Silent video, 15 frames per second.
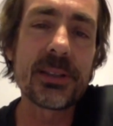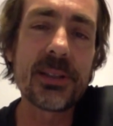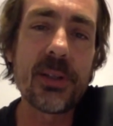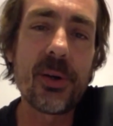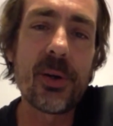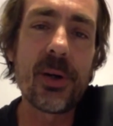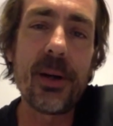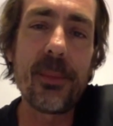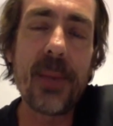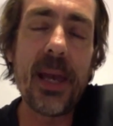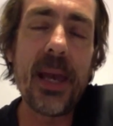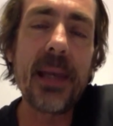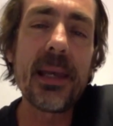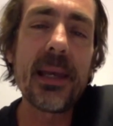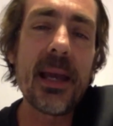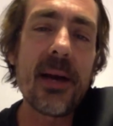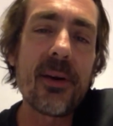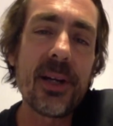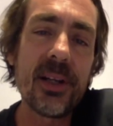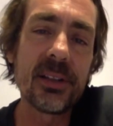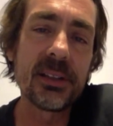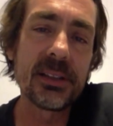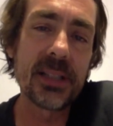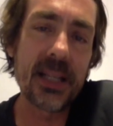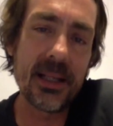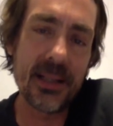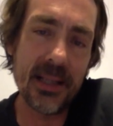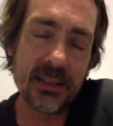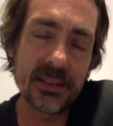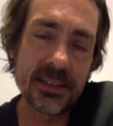So I'm hanging out here
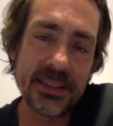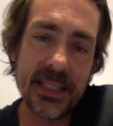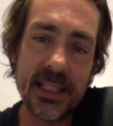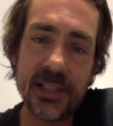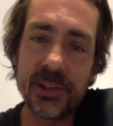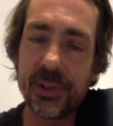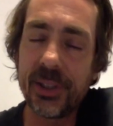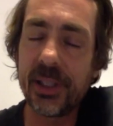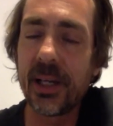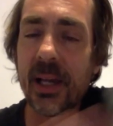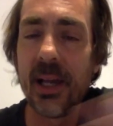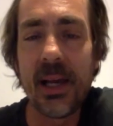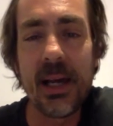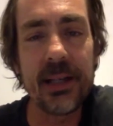in Alexandria.